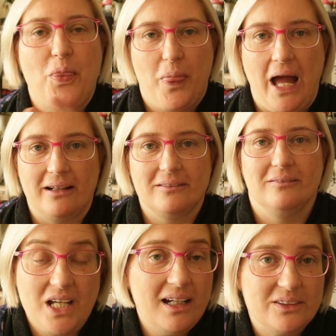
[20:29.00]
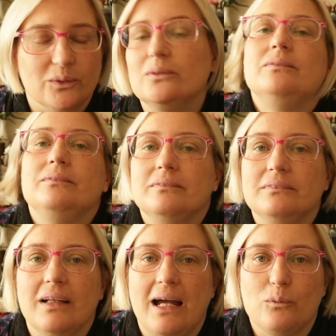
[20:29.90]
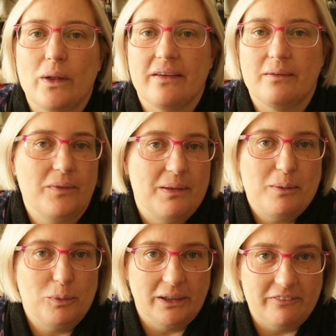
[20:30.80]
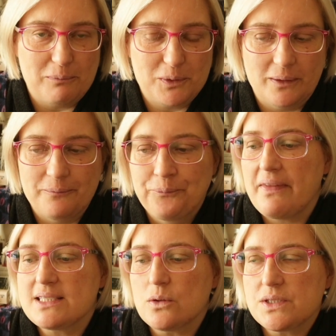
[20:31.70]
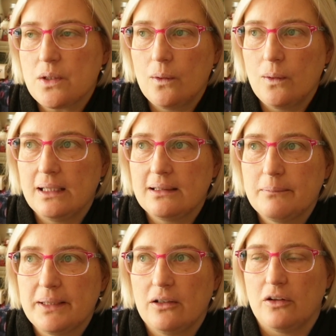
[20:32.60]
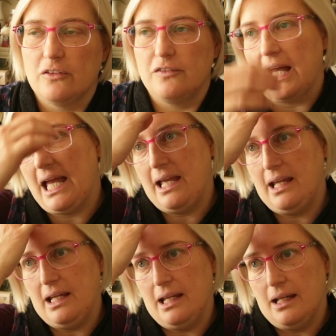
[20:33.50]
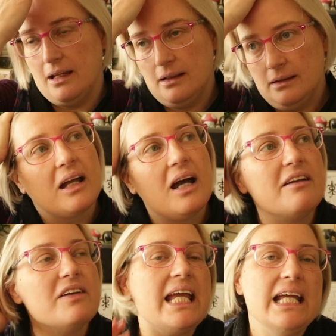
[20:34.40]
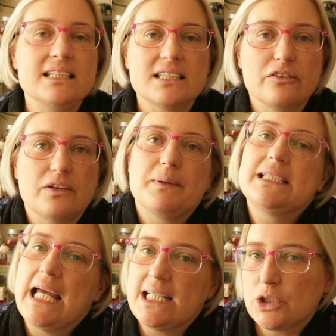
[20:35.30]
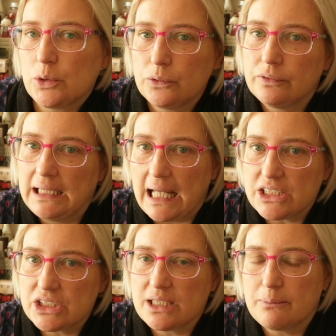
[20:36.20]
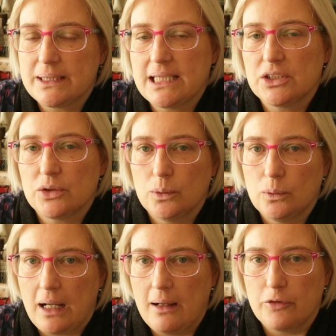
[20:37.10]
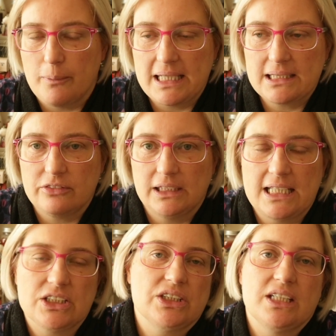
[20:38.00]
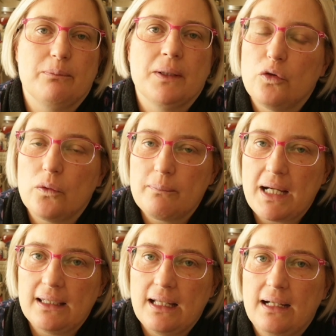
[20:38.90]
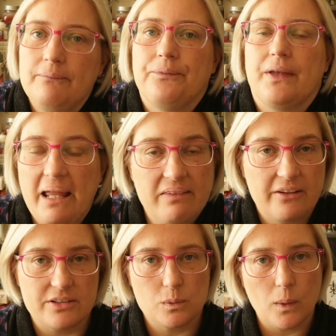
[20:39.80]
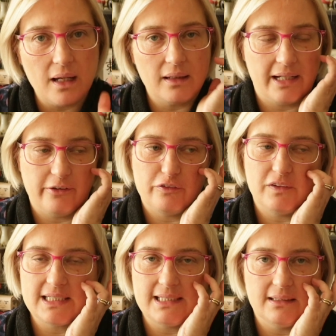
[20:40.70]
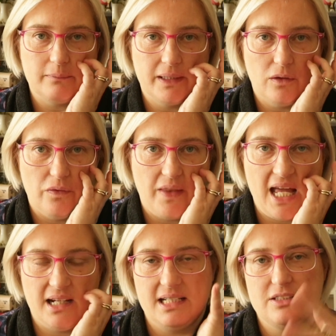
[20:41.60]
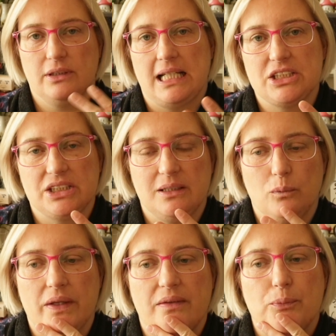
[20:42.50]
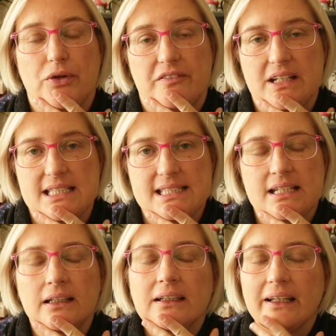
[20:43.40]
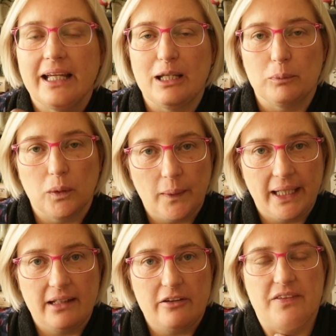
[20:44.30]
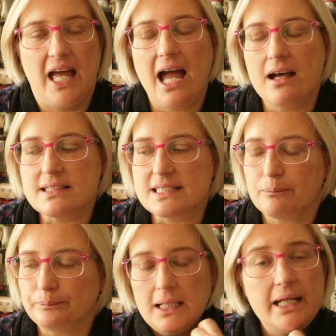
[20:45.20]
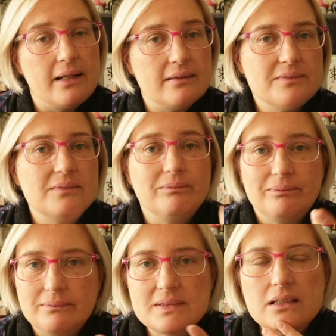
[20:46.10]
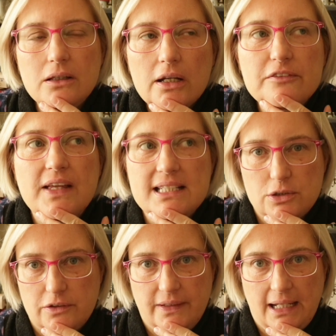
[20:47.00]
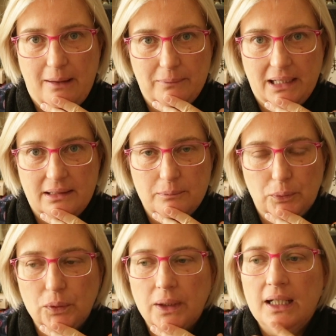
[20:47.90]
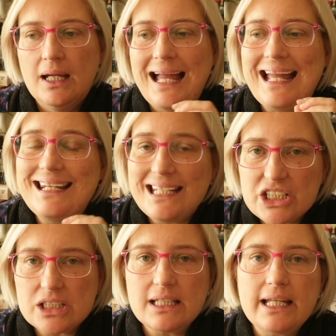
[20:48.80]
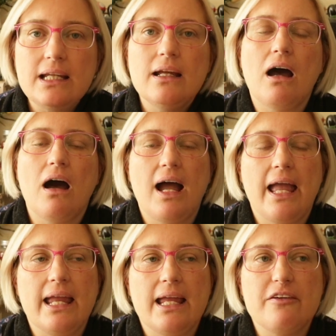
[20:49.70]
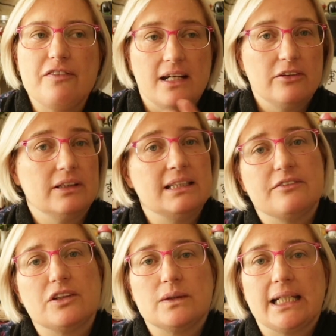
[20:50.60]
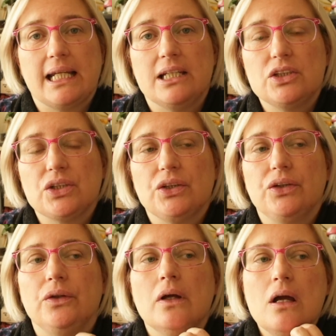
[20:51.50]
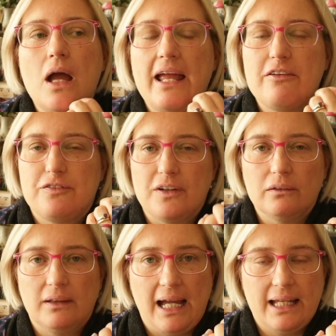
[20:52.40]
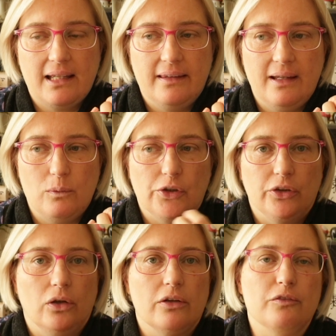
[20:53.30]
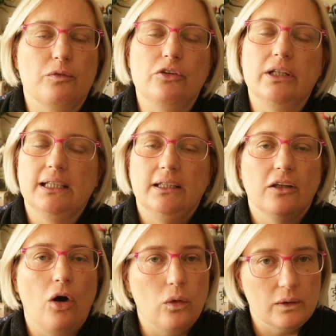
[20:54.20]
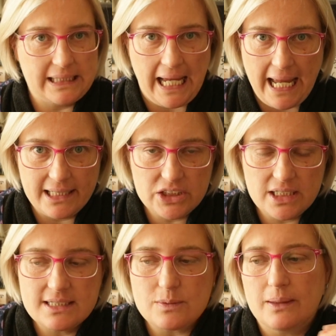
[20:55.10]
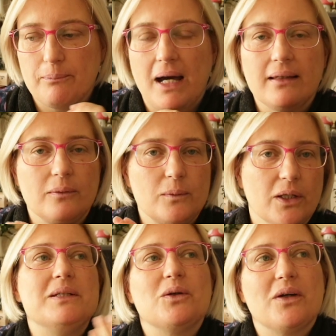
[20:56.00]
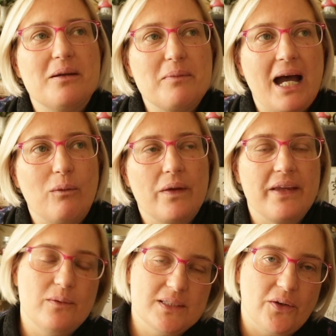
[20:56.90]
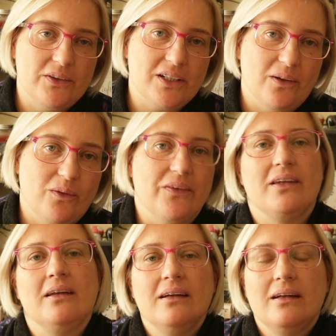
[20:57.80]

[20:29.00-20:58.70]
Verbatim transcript: that title and whether their people live up to it. There's also a little bit of a kind of a hint of a potential relationship, potential um, romantic relationship for the butler in there as well, and he reflects a little bit on that and his relationship with the previous employee of the house. And yeah, so a lot of that sort of thing happening in the book. Initially, I found it really difficult to get into. It felt like there were a lot of really long tangents where the butler would be talking about whether he was going to go on